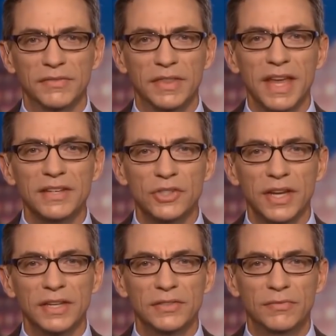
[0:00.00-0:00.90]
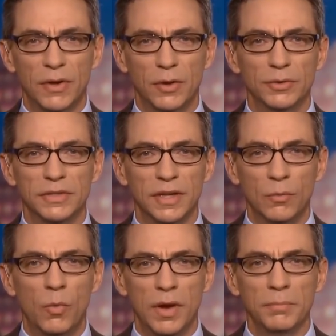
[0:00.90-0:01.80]
If they change votes
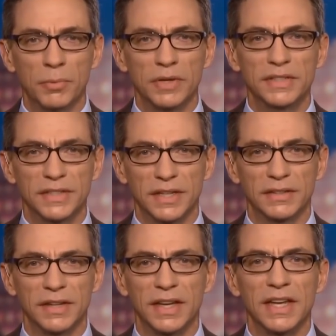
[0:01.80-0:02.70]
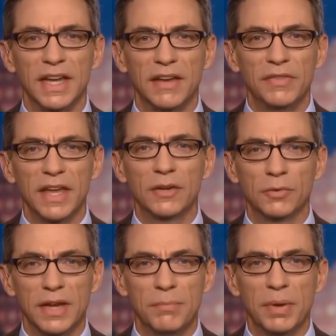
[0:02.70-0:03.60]
in one precinct, if they
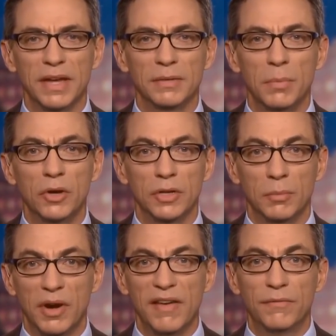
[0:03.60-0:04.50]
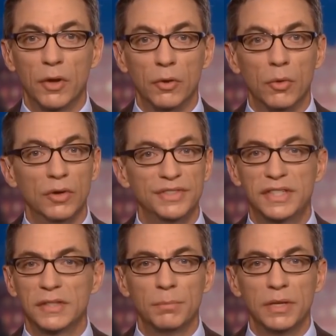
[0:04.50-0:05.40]
create pandemonium or have voter rolls
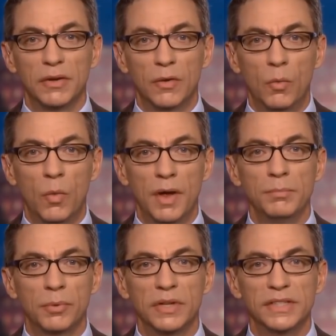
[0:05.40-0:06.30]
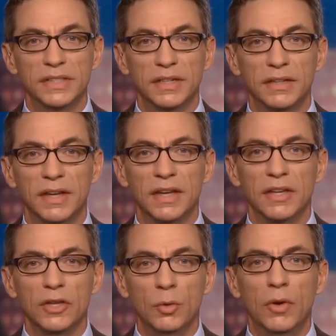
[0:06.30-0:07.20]
disappear in one precinct,
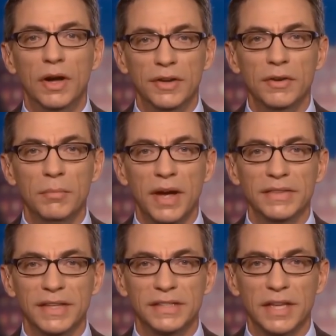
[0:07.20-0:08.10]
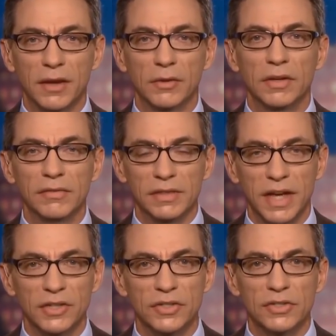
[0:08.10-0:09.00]
you will undermine the integrity of
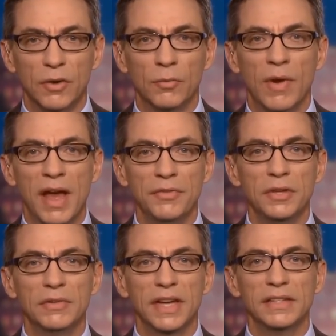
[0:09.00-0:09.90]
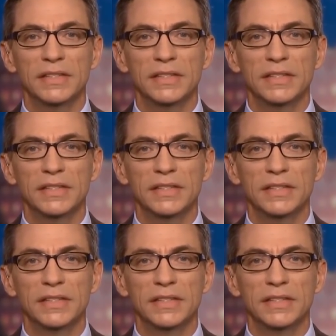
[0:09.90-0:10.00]
elections around the United